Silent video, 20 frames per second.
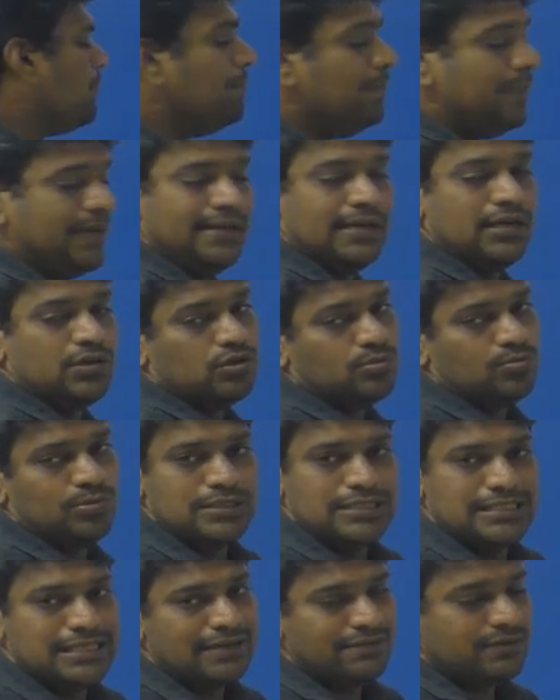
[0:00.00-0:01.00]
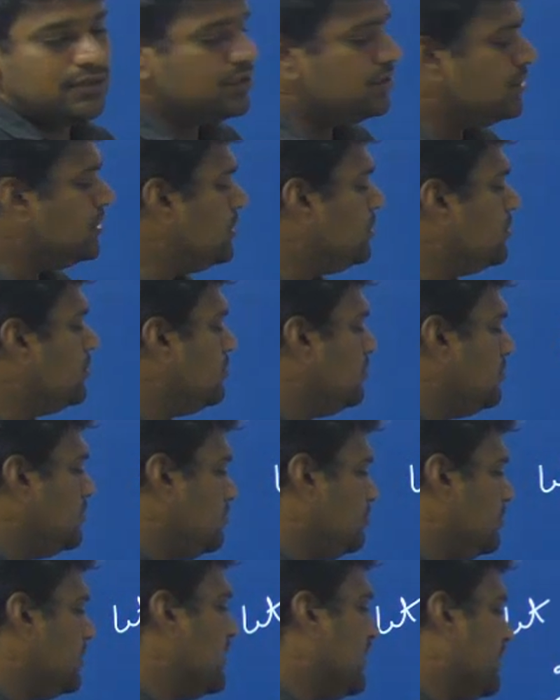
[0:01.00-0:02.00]
beta 2 plus A12 into
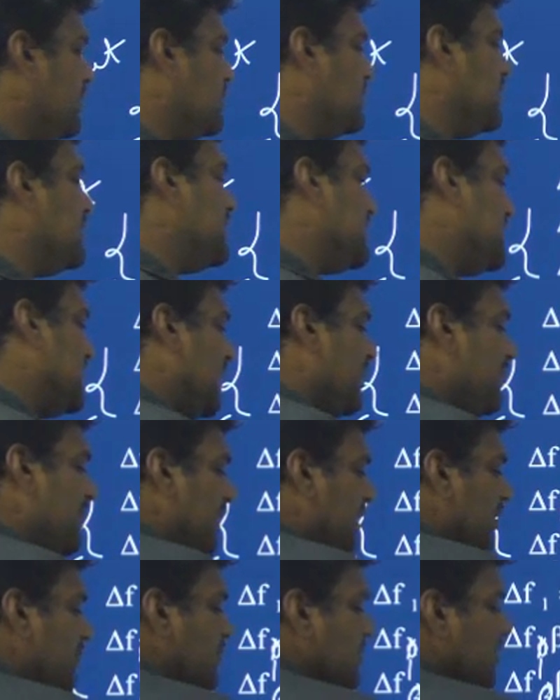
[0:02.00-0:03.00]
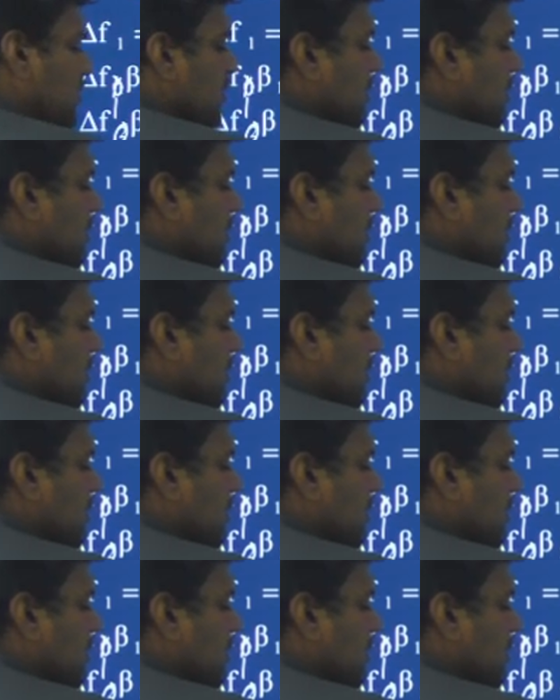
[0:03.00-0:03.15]
beta 1. At the same time,